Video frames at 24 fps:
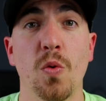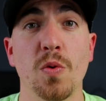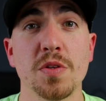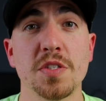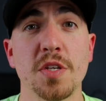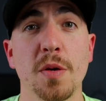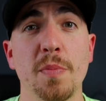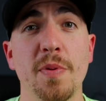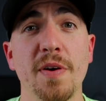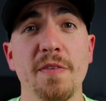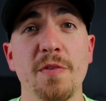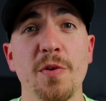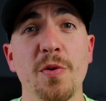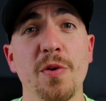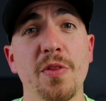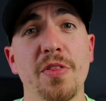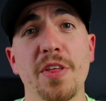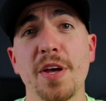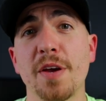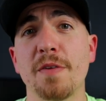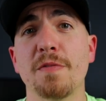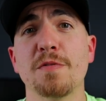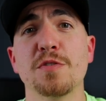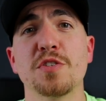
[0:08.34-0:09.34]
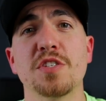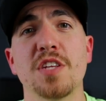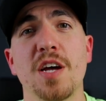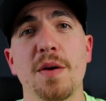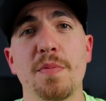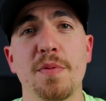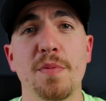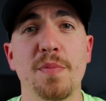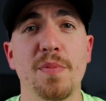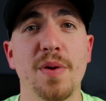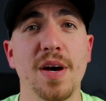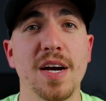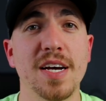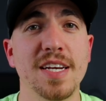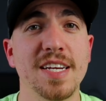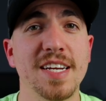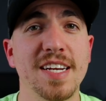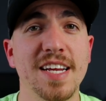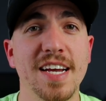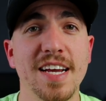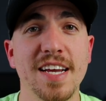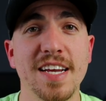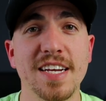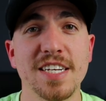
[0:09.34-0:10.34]
What's up everyone, thank you for stopping by
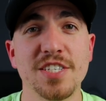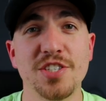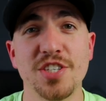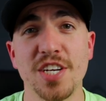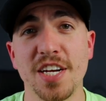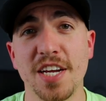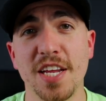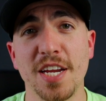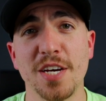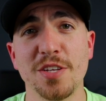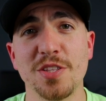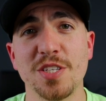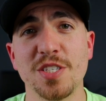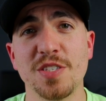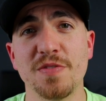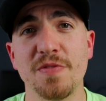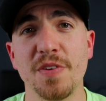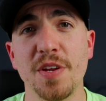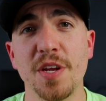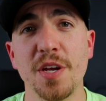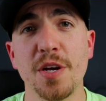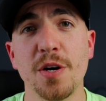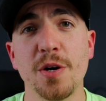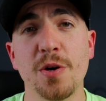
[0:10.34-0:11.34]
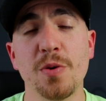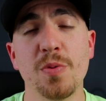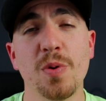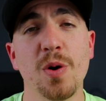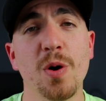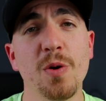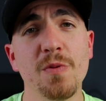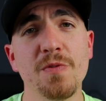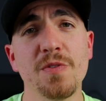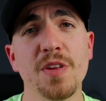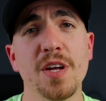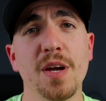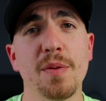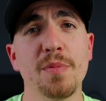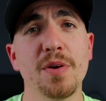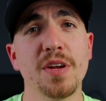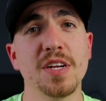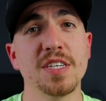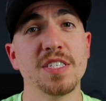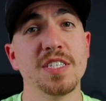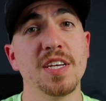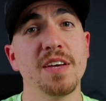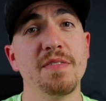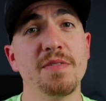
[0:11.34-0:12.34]
today and checking out this video. Hopefully I'm
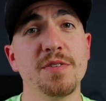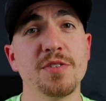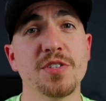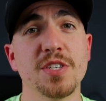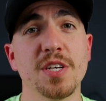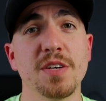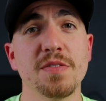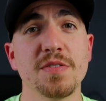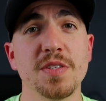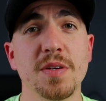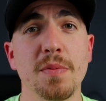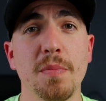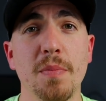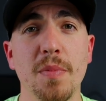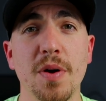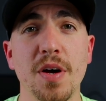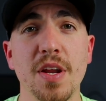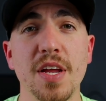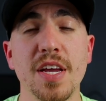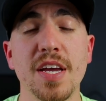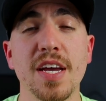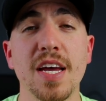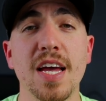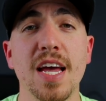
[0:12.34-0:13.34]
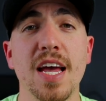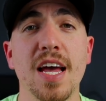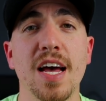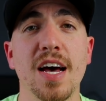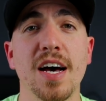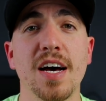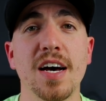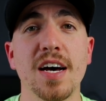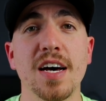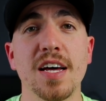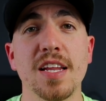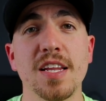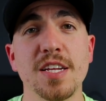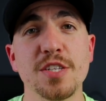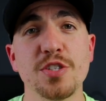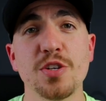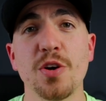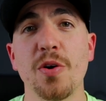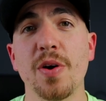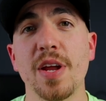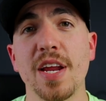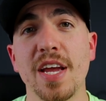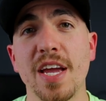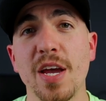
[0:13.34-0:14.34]
gonna save yourself some money. Let's
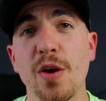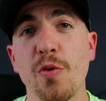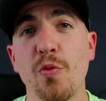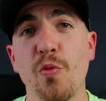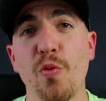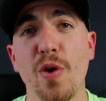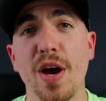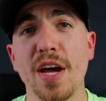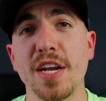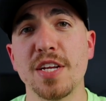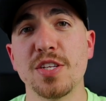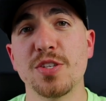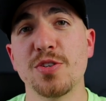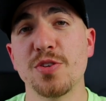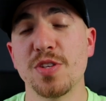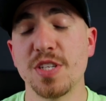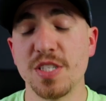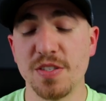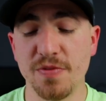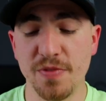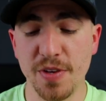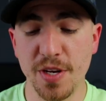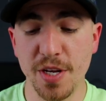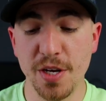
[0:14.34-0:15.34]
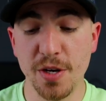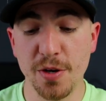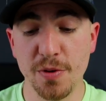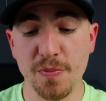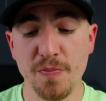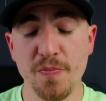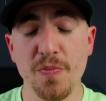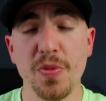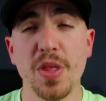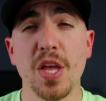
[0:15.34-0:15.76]
go ahead and get right into this video.